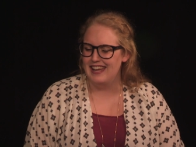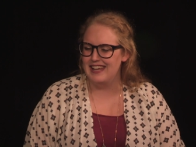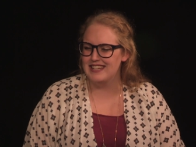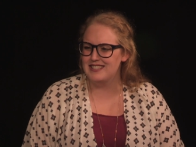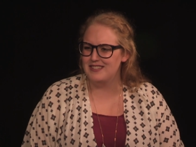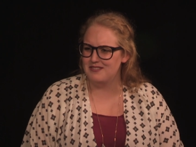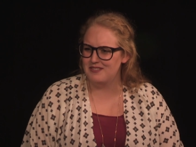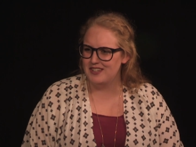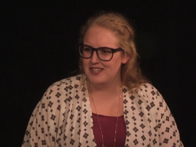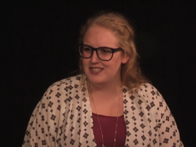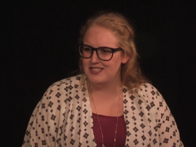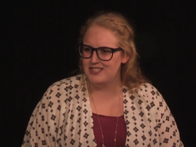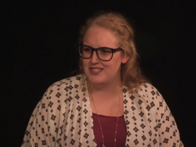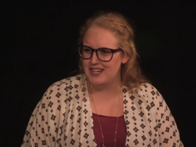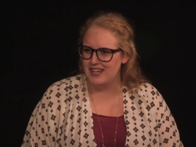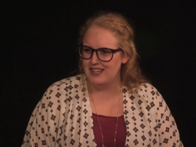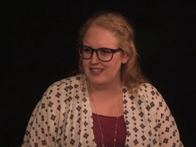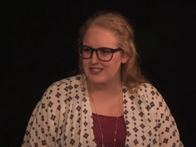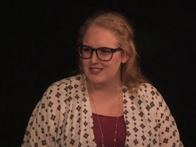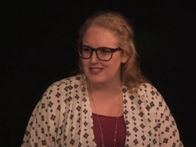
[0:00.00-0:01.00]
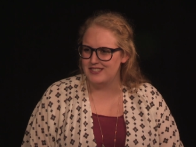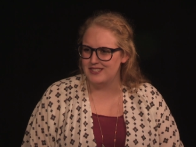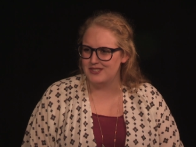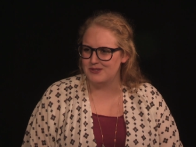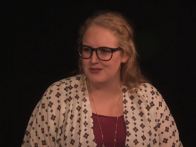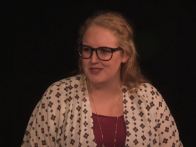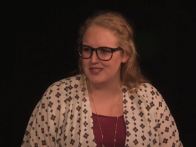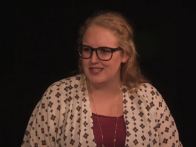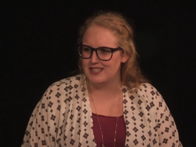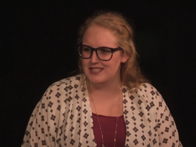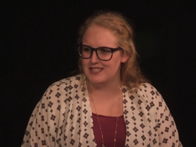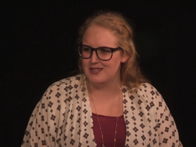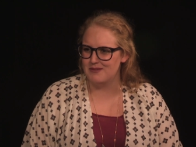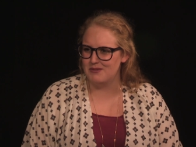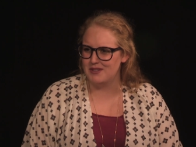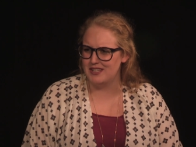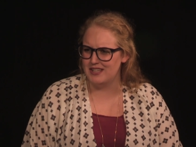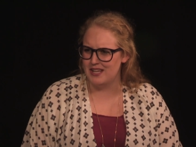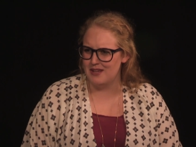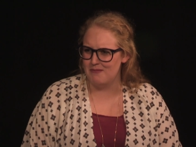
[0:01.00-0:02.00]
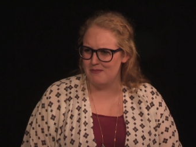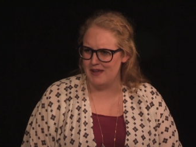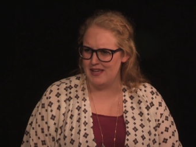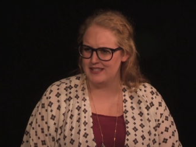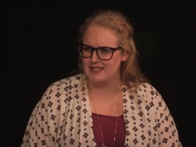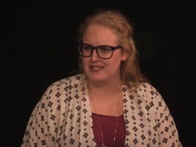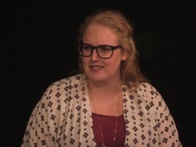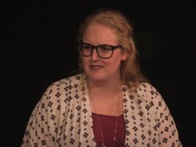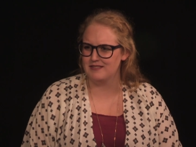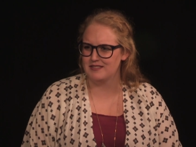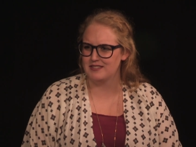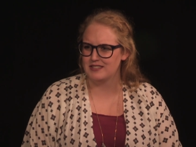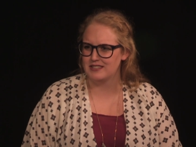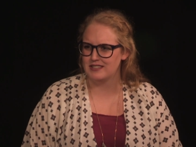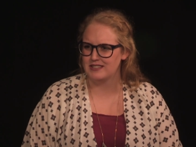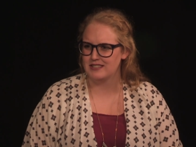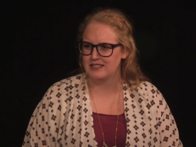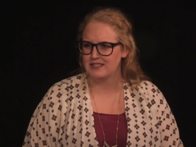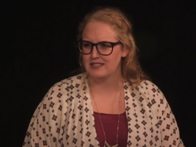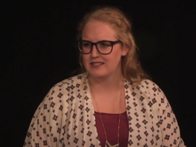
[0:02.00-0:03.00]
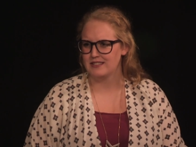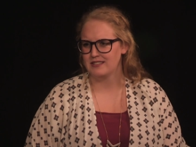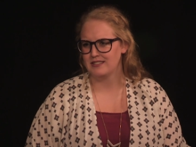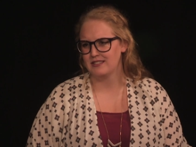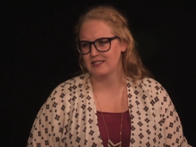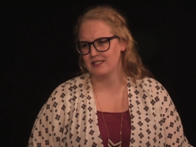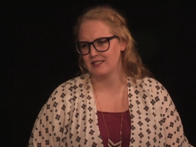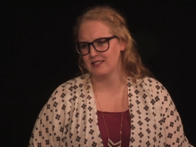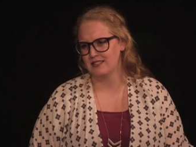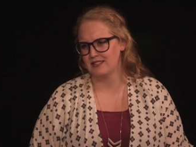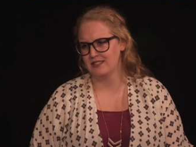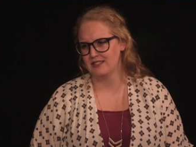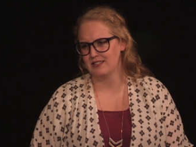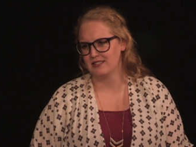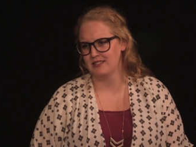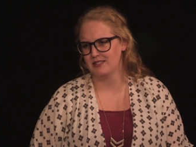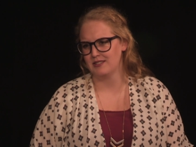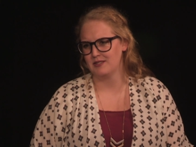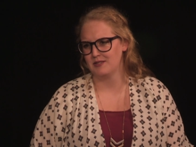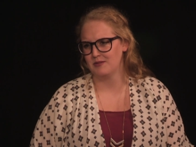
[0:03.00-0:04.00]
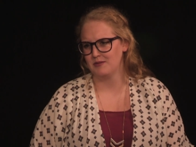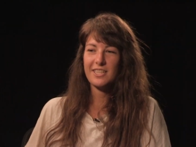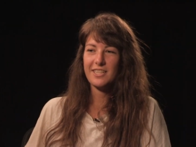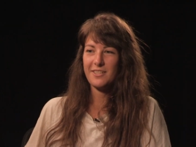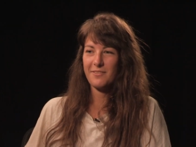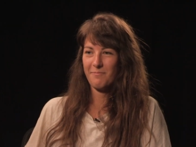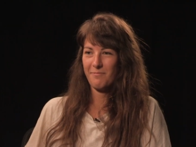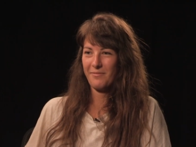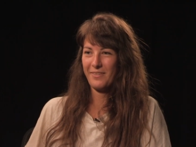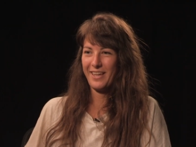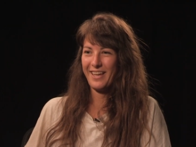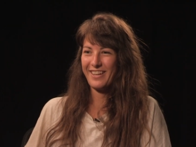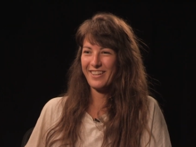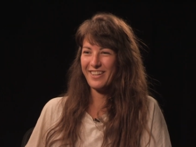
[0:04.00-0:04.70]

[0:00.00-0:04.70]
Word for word: is it very challenging to work on something that massive? Uh, it's funny.